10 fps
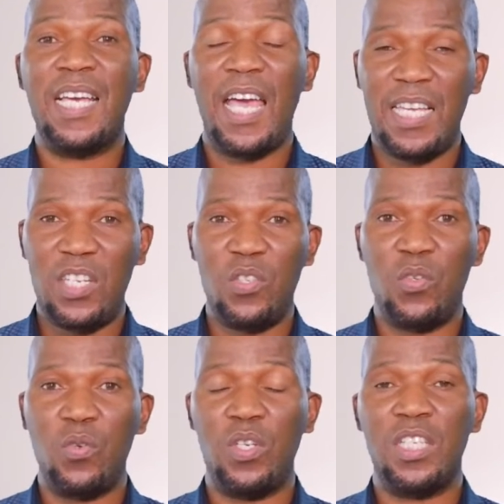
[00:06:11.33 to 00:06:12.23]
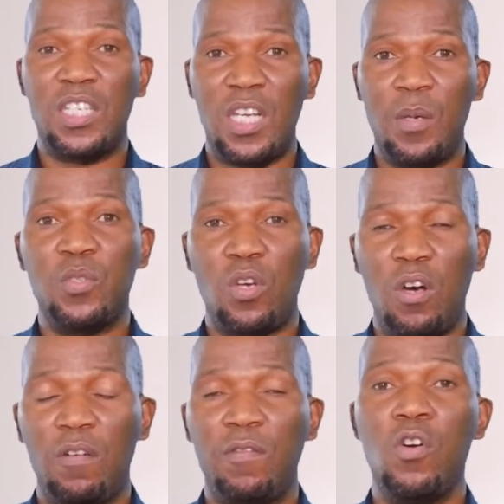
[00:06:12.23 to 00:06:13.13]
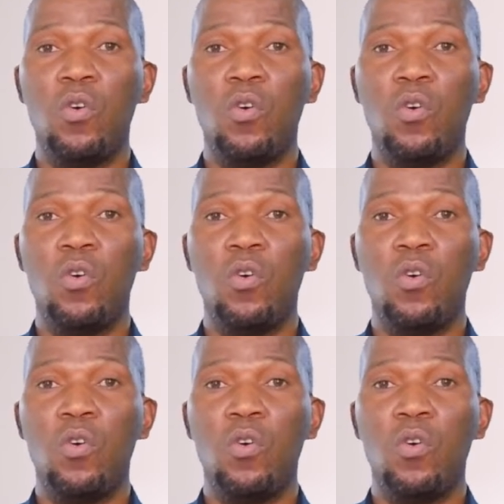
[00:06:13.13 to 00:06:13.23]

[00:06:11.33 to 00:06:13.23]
guiding you in terms of